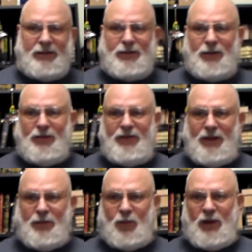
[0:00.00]
So if
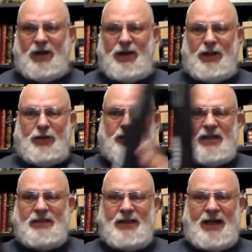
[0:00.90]
you wanted to use
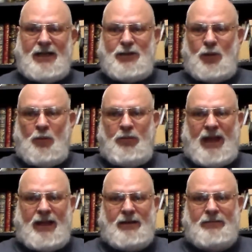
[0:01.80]
it as an actual
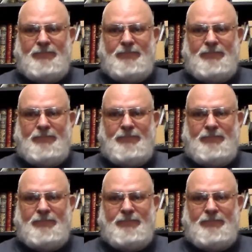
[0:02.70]
bat,